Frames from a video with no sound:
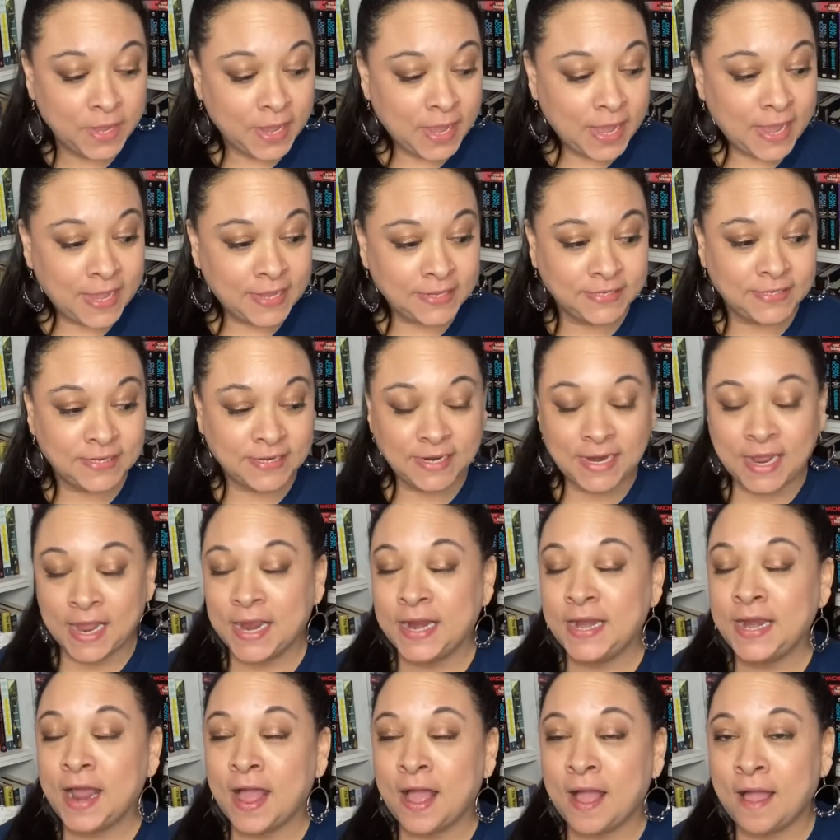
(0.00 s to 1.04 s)
And
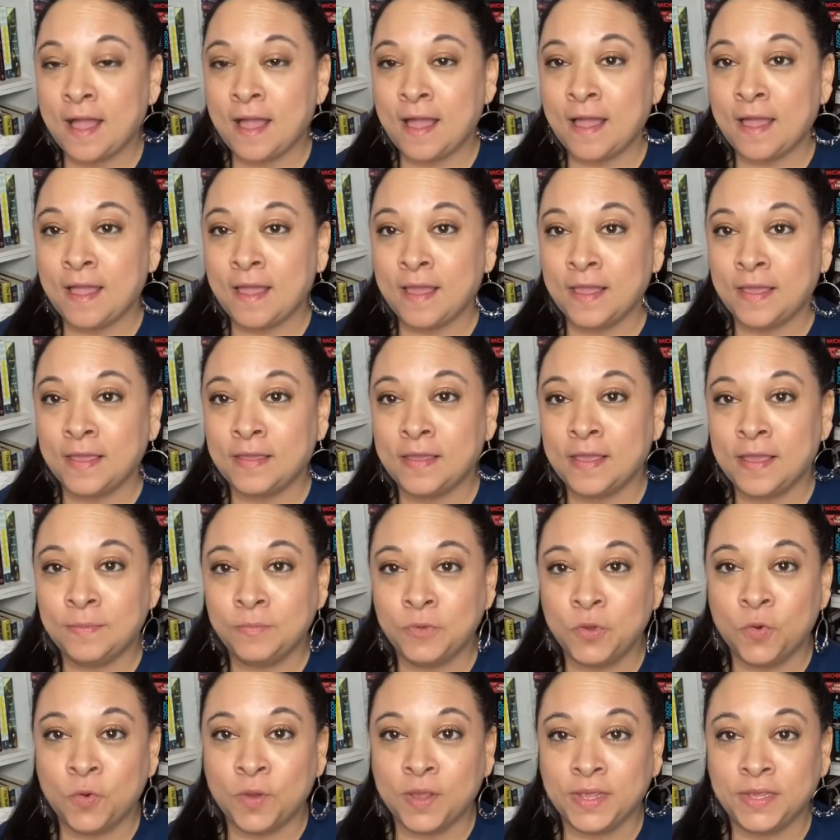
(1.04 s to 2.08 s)
tonight I am
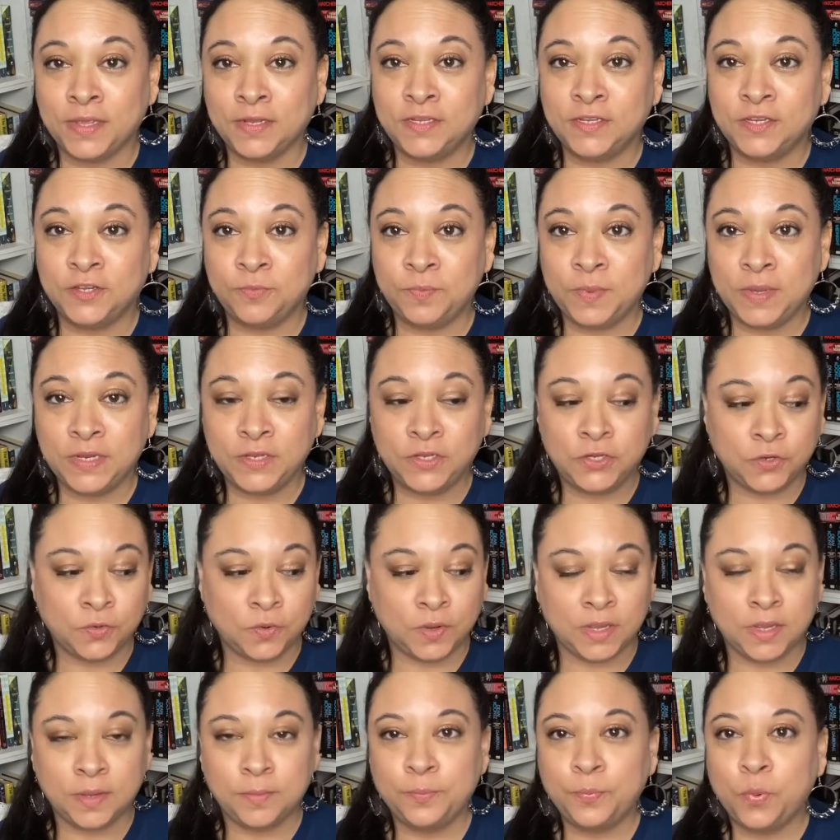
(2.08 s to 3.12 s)
going to be
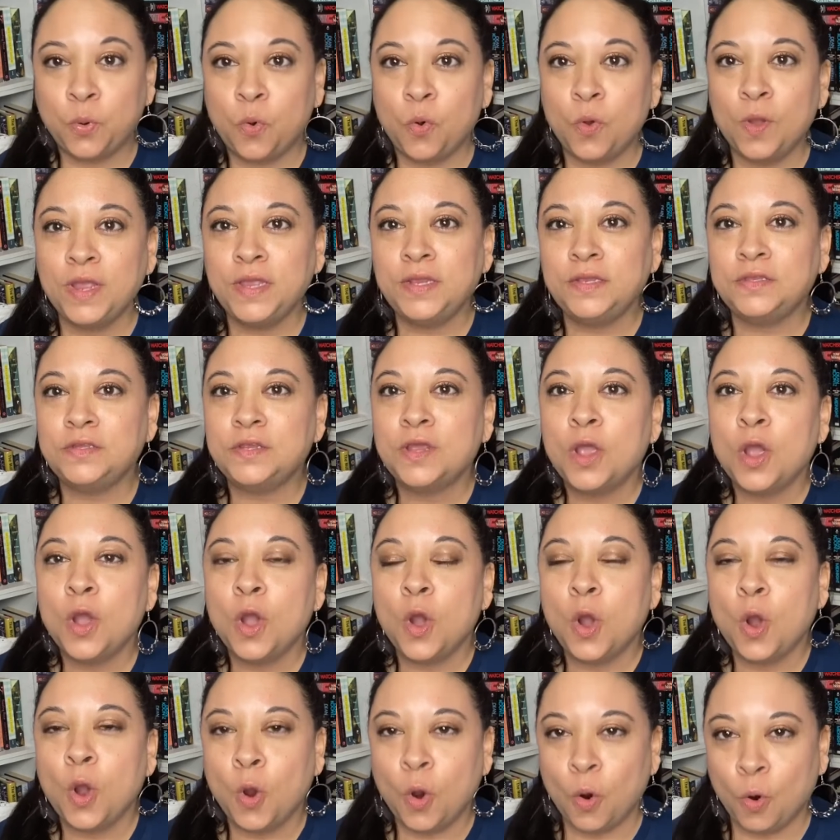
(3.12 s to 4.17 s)
doing point
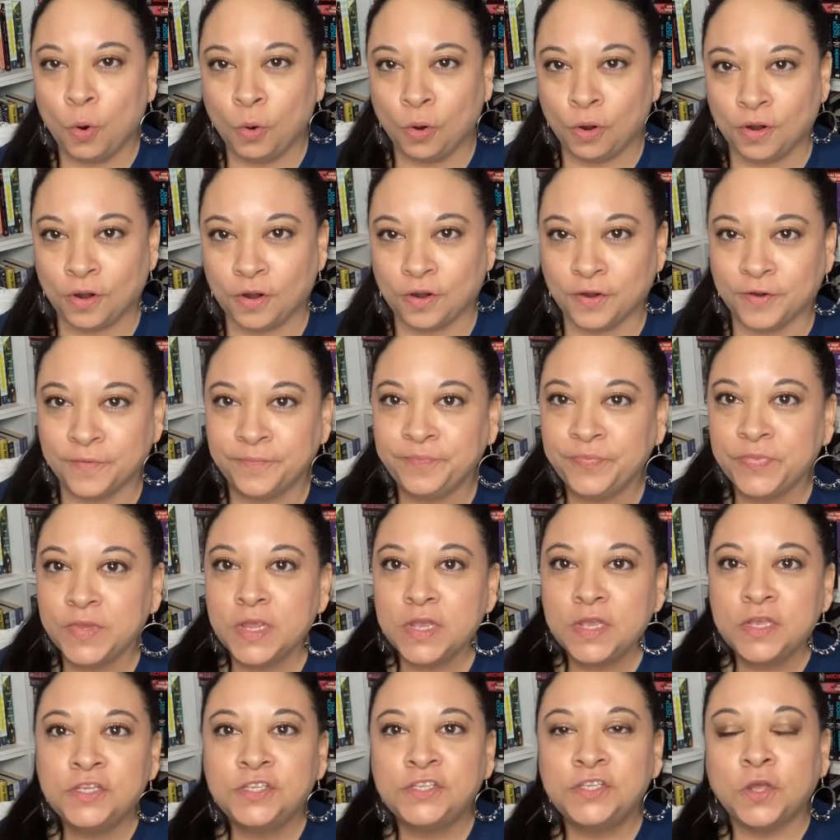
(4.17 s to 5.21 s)
horror.
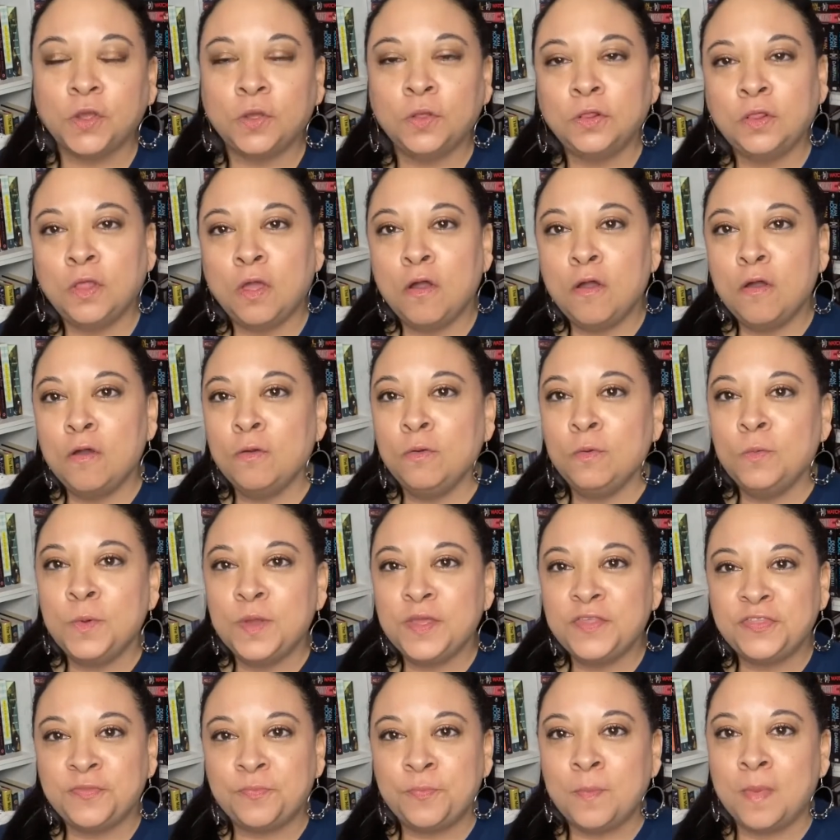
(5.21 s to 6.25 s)
So along
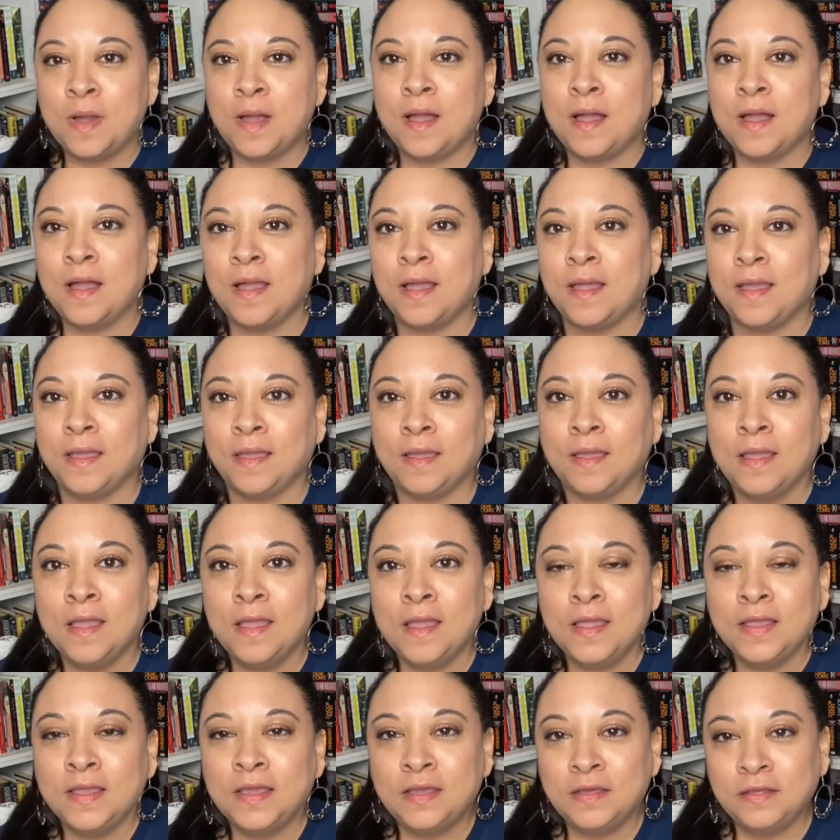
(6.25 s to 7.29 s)
with my
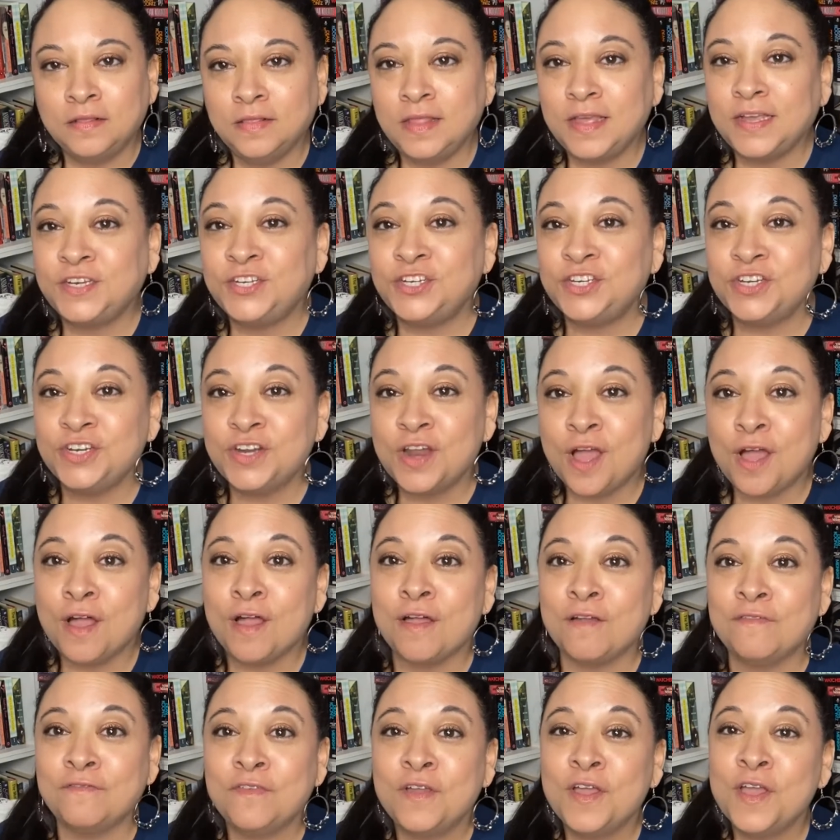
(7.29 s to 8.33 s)
collection
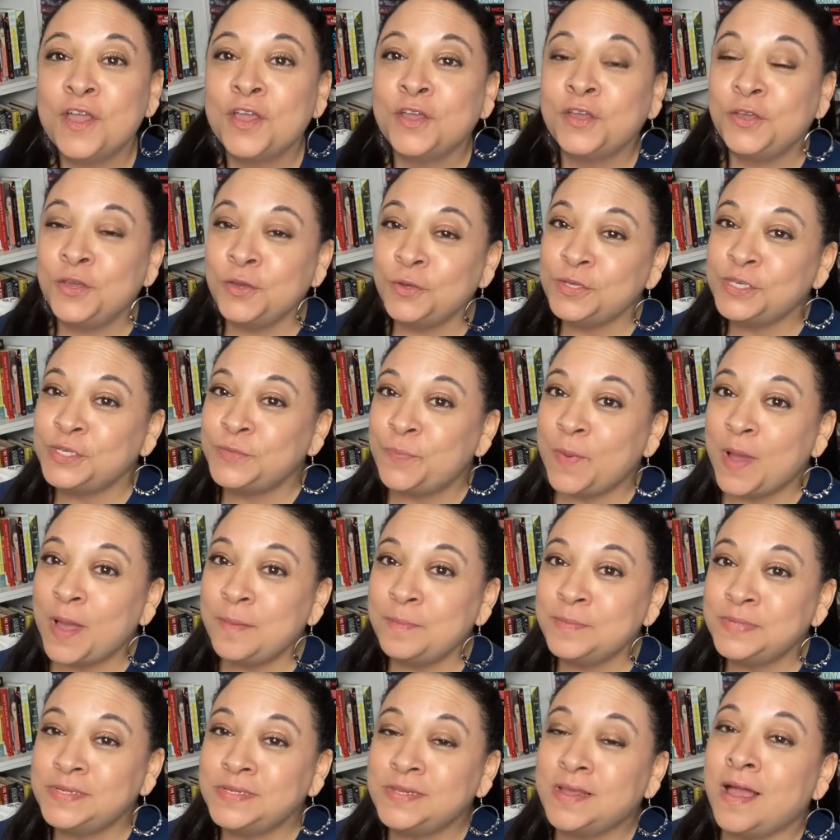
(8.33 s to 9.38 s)
of
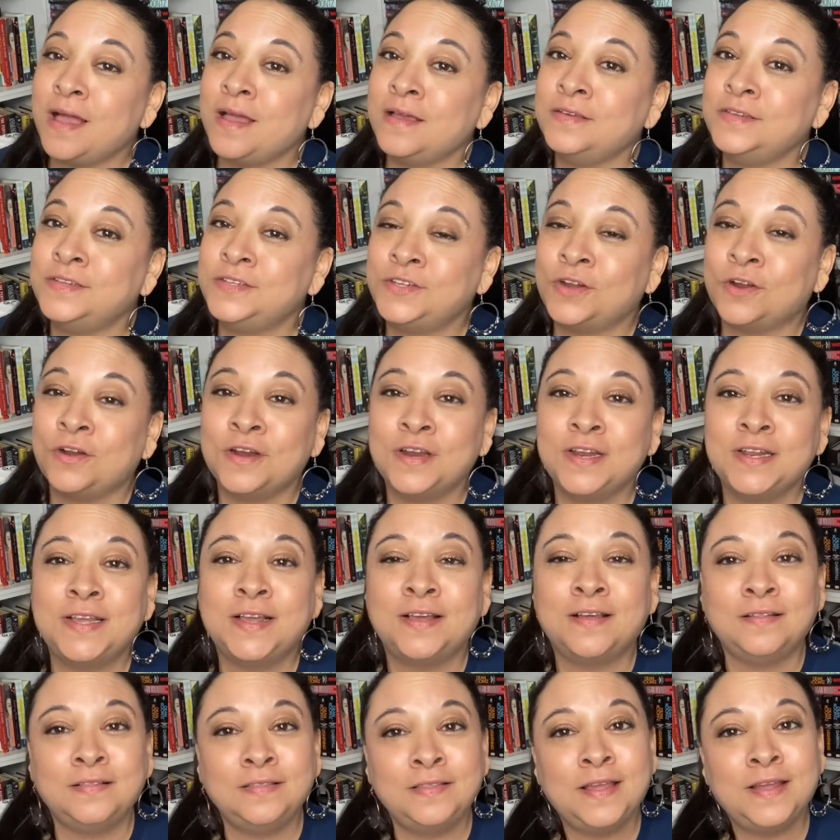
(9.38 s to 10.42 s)
Goosebumps, I started
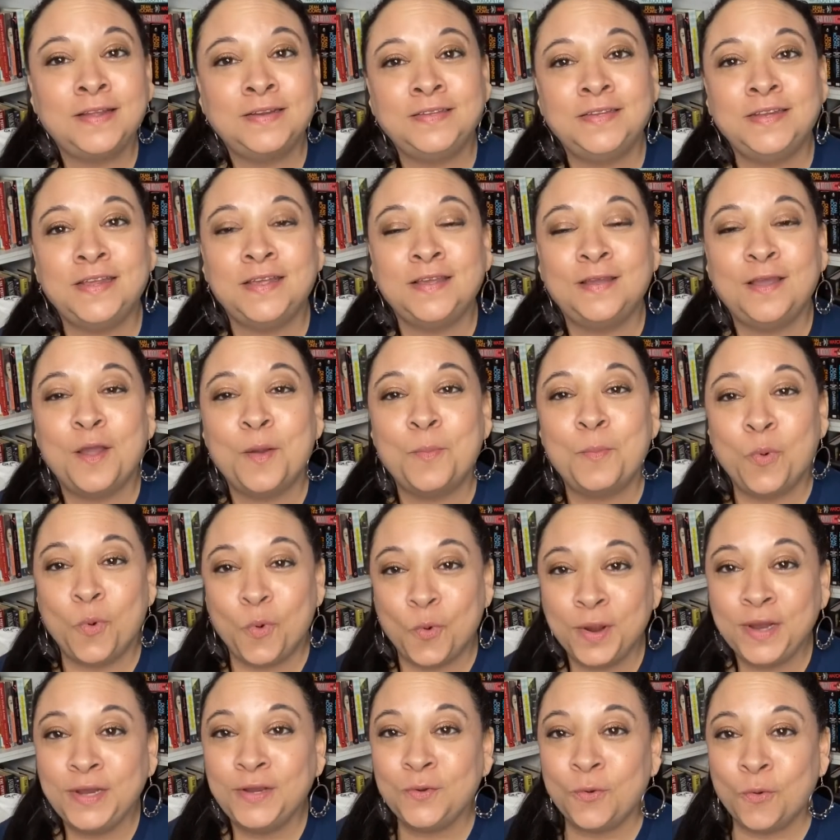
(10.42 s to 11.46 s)
collecting
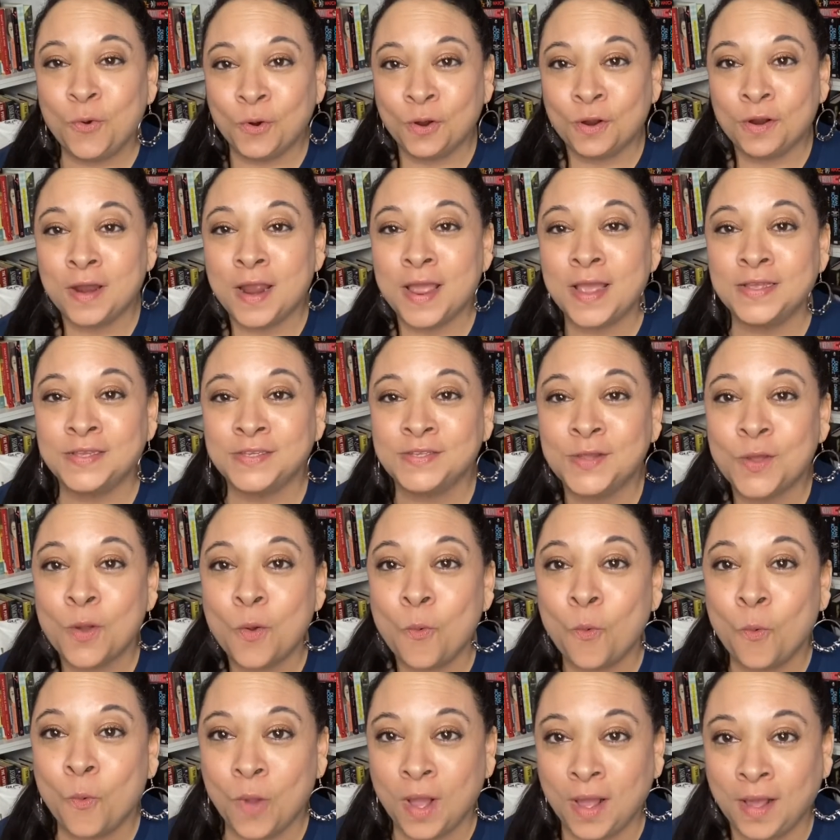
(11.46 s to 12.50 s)
point horror as
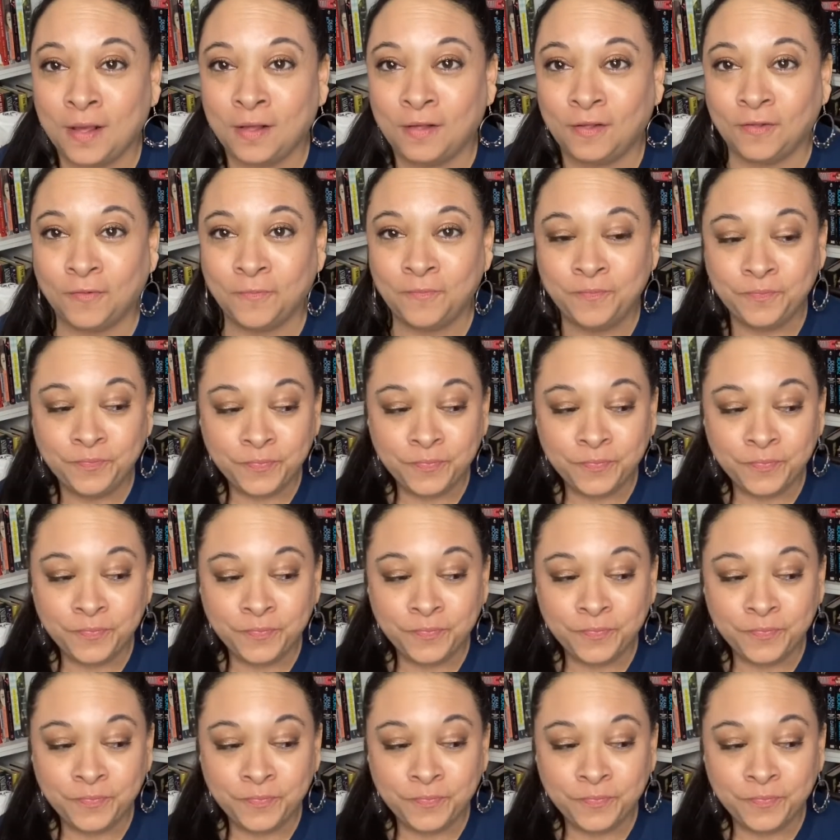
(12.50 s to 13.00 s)
well.